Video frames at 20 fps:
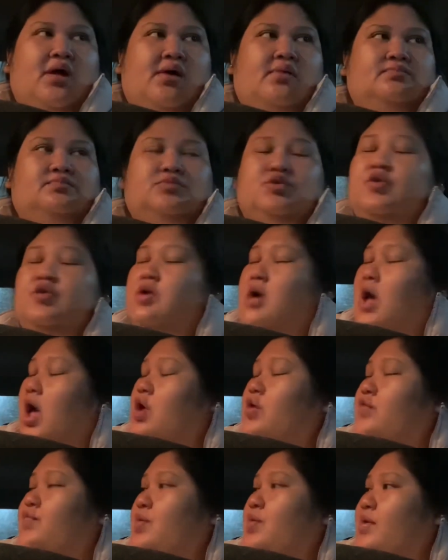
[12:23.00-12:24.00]
You, how
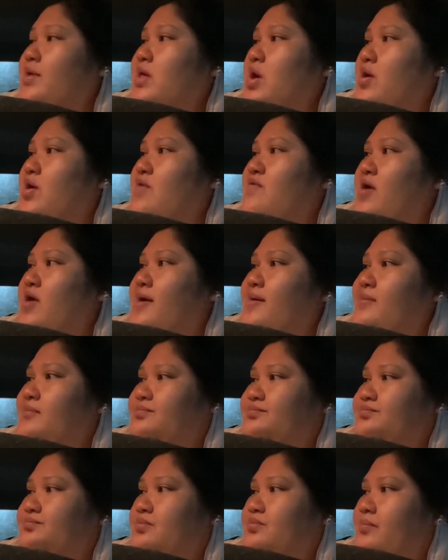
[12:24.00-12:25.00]
you feel it now, Eva?
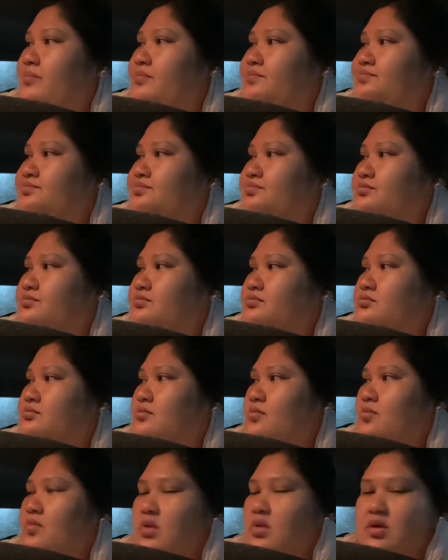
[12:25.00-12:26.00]

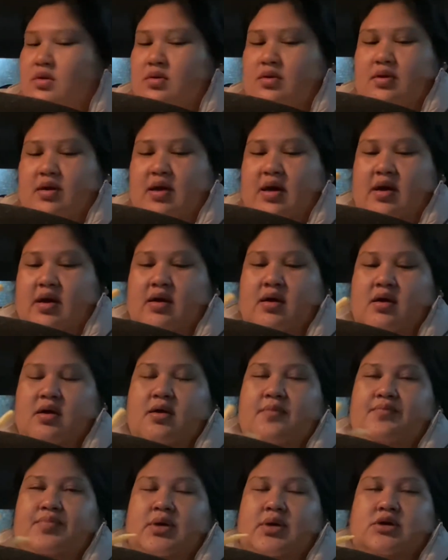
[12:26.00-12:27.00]
Good. Okay.
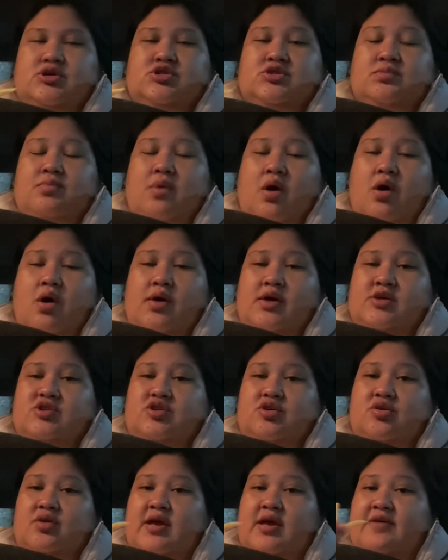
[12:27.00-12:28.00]
Tomorrow is
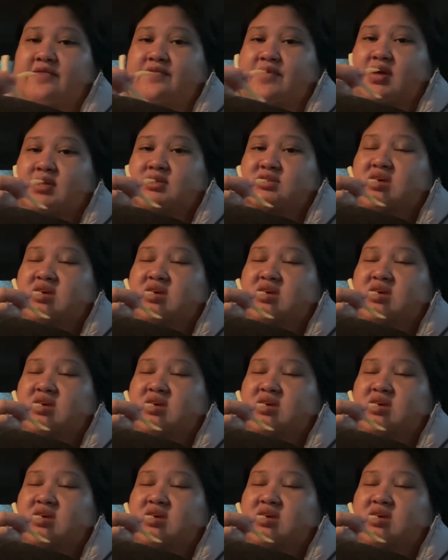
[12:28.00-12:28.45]
her event